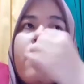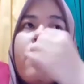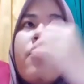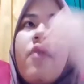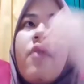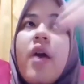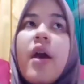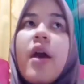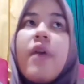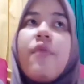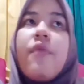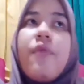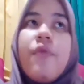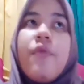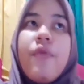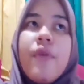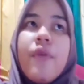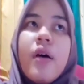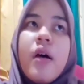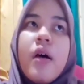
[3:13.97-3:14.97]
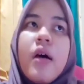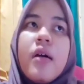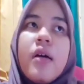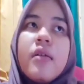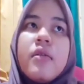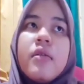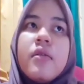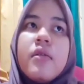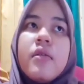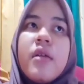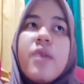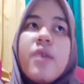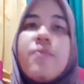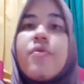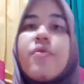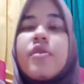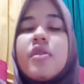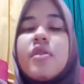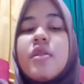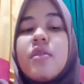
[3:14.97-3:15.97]
who have an
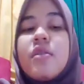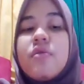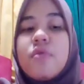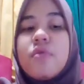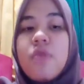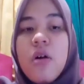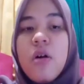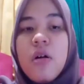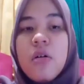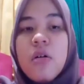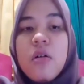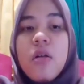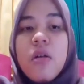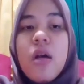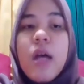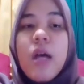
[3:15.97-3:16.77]
important role